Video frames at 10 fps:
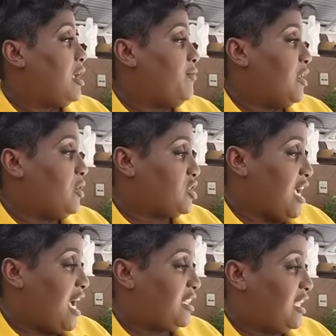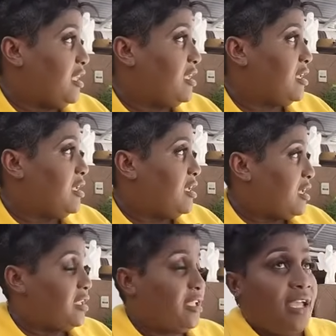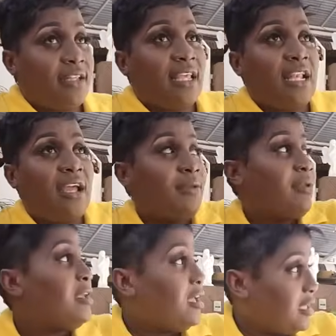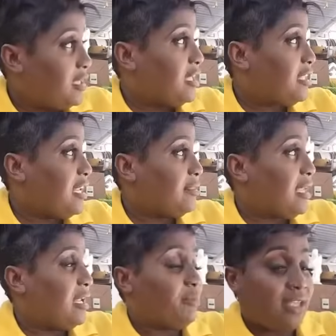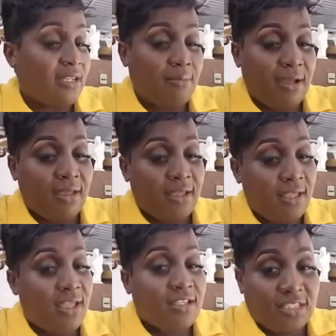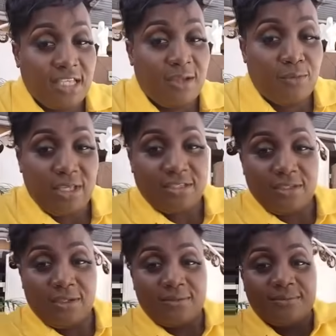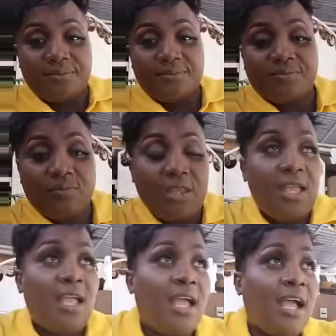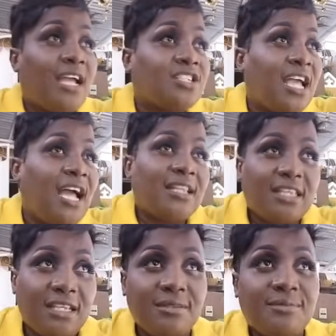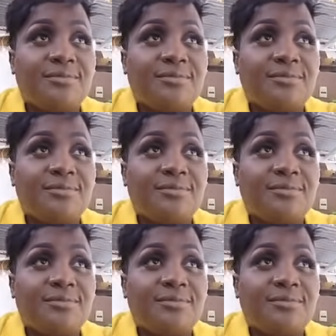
If I know shorty, yeah, tell him tell him for the man. Same way sir. And shorty.